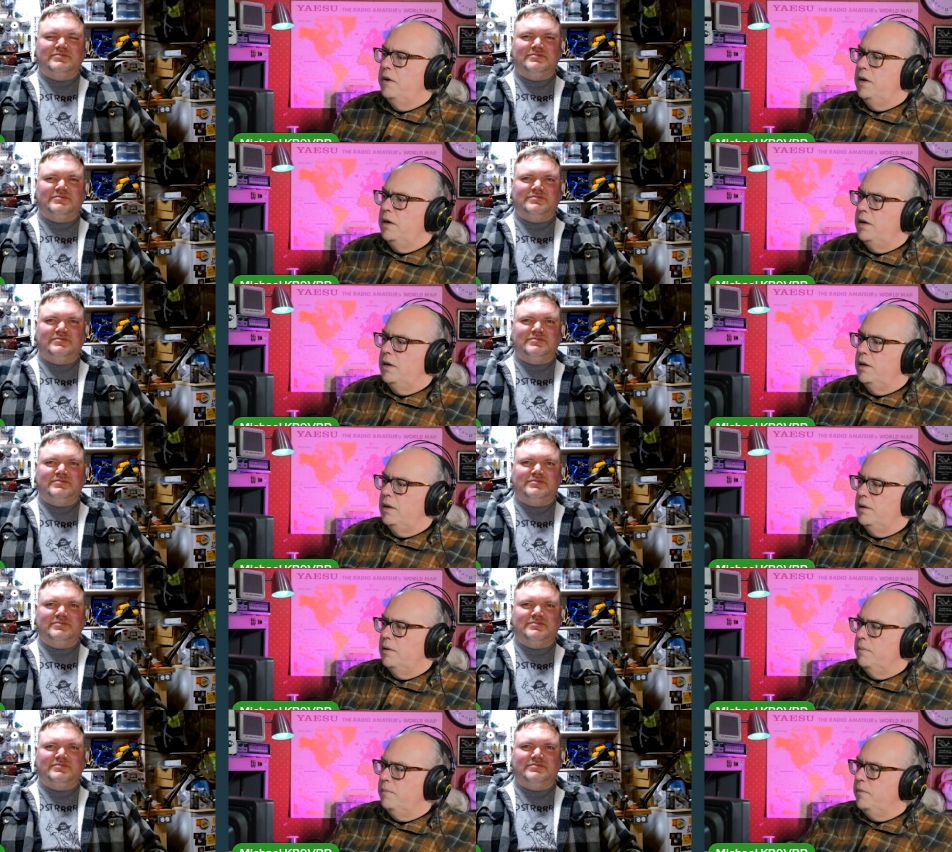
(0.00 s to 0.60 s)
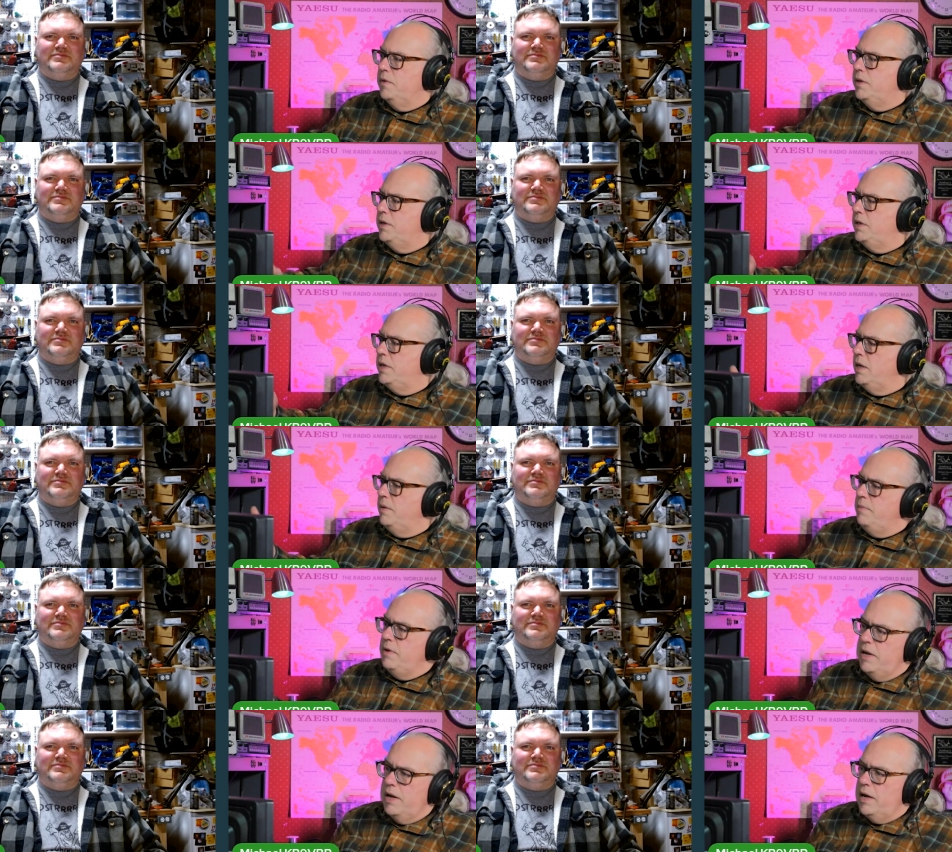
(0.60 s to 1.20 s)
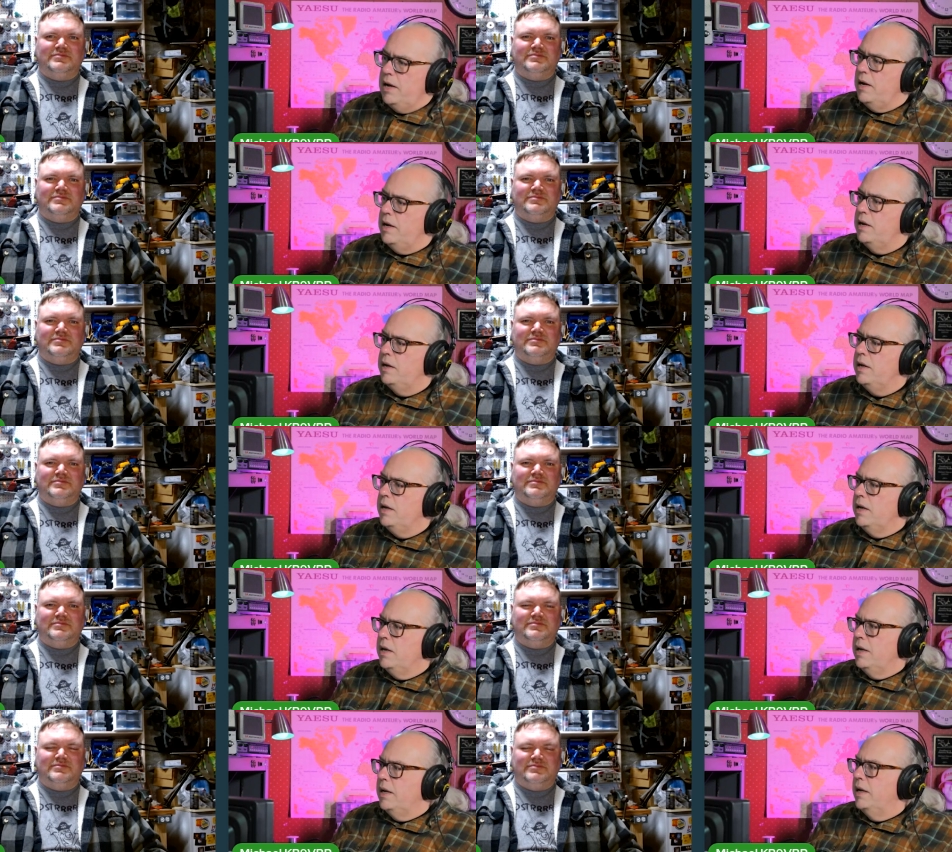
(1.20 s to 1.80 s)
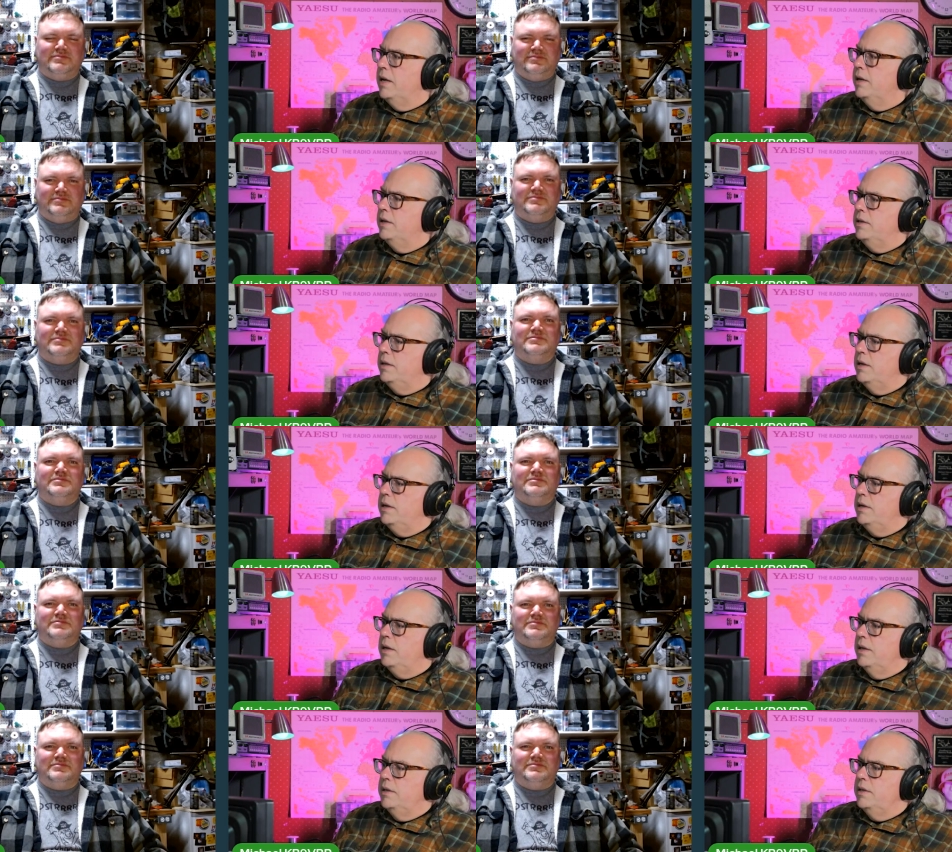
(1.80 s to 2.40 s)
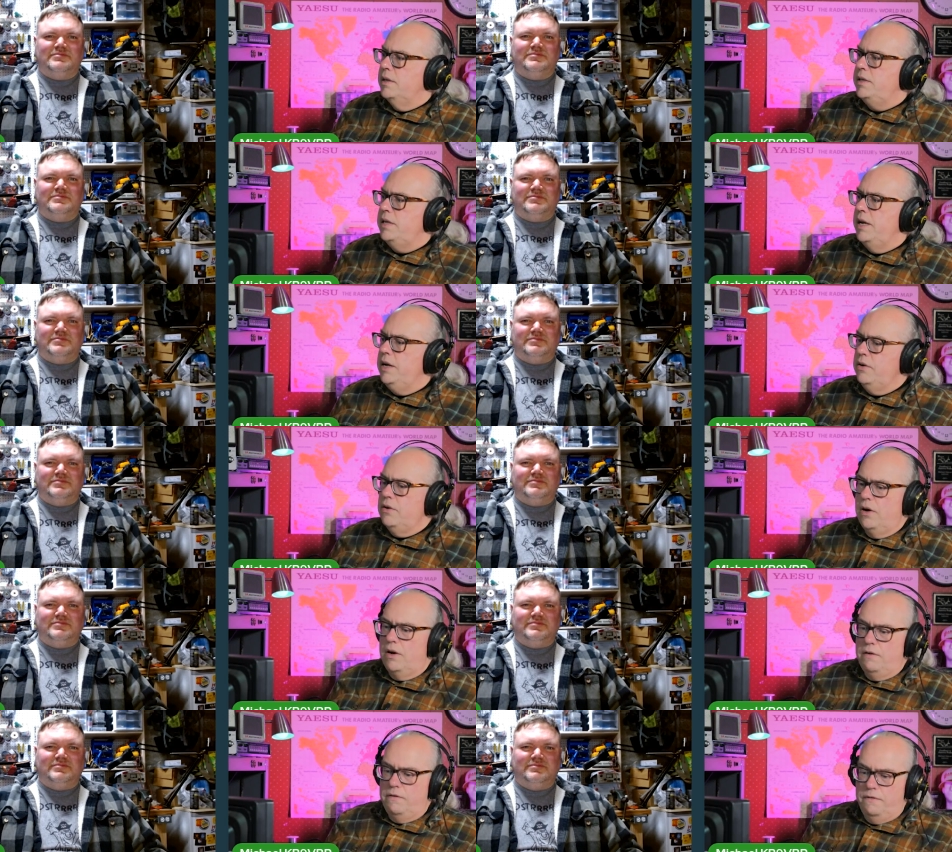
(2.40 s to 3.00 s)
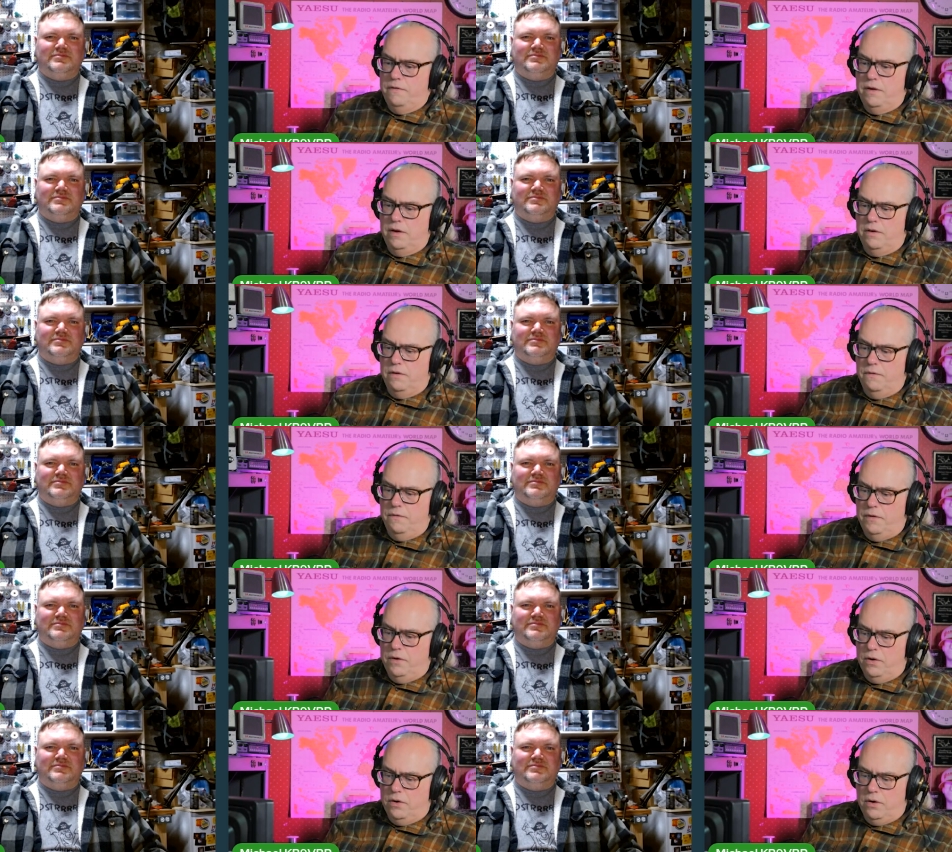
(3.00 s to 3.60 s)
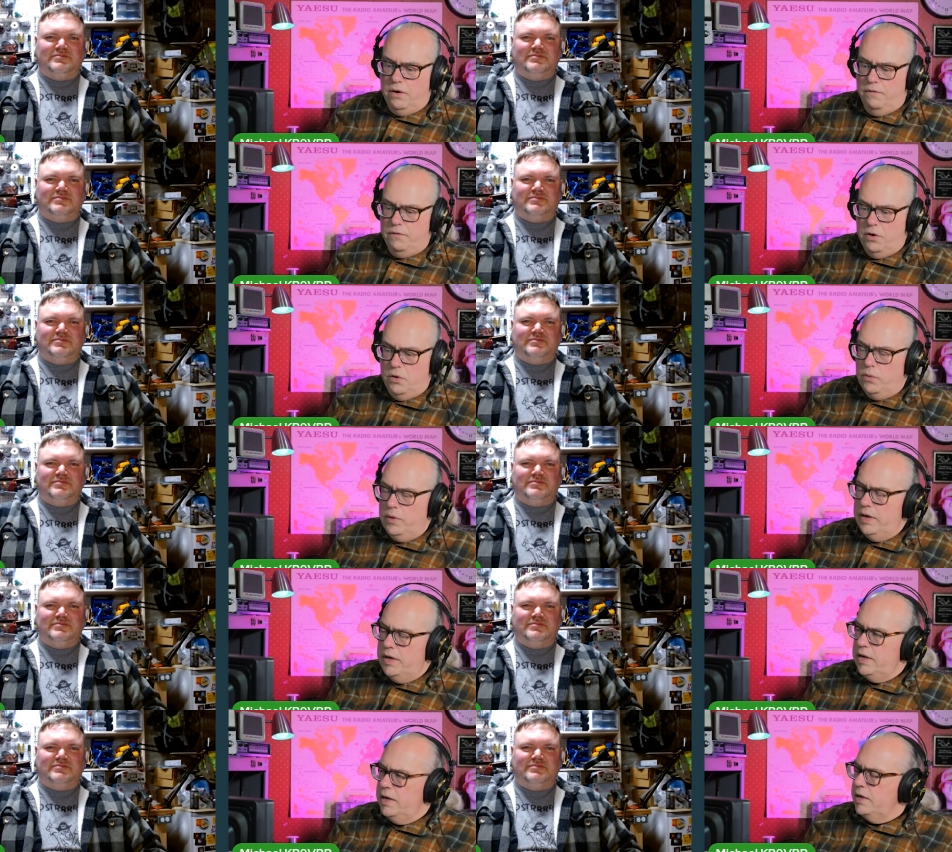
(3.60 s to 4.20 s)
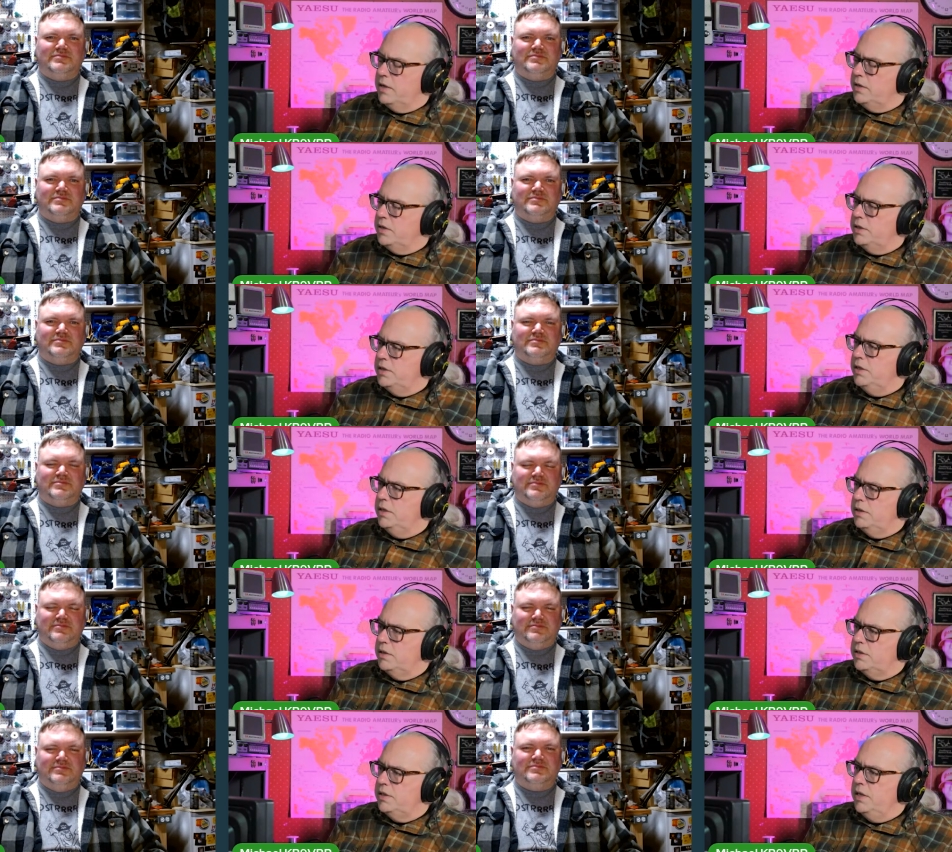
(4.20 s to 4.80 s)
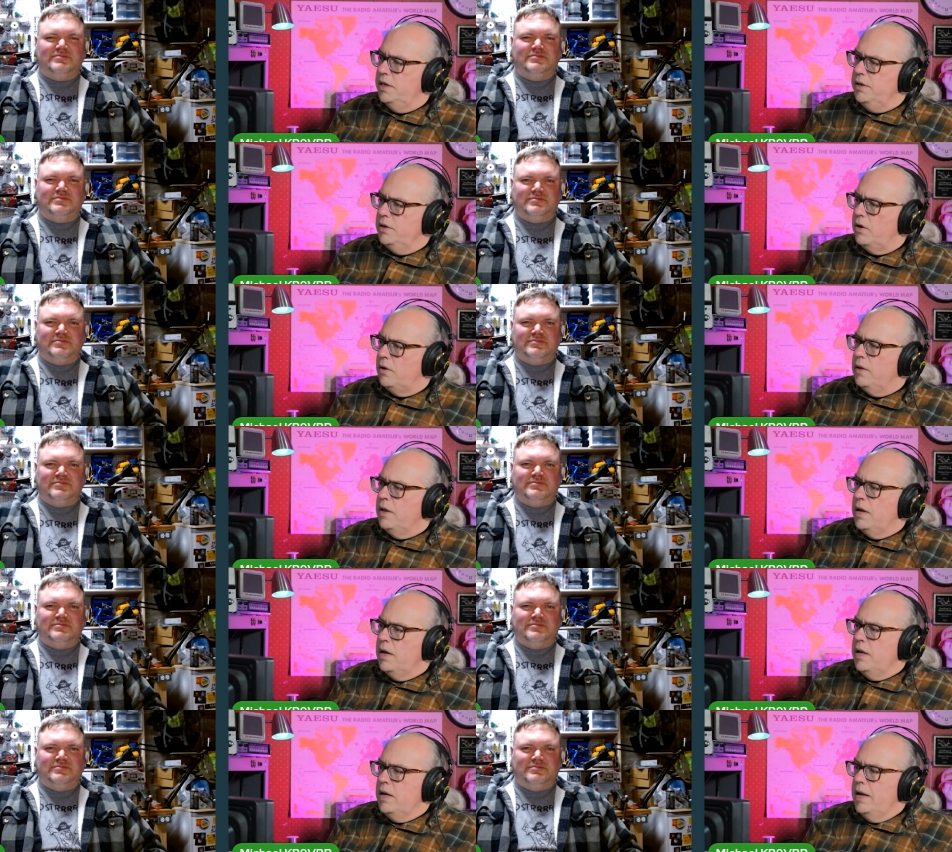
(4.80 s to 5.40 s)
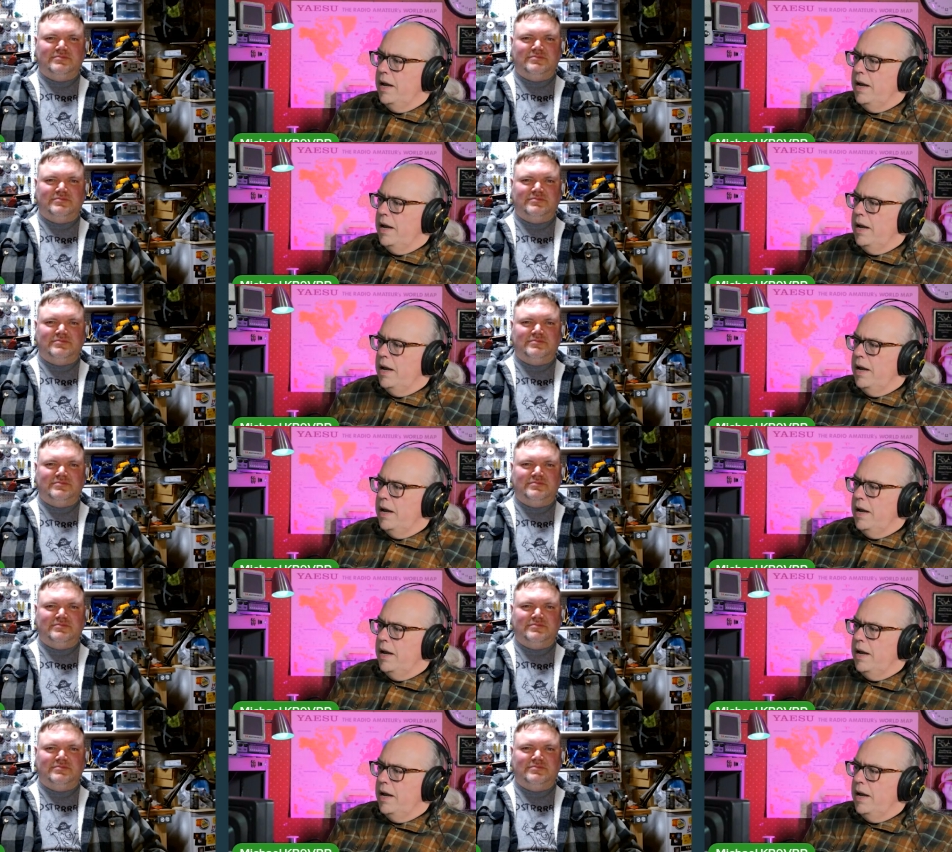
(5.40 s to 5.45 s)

Speaker 1: um, DBI in the in the takeoff of your of your radiated signal,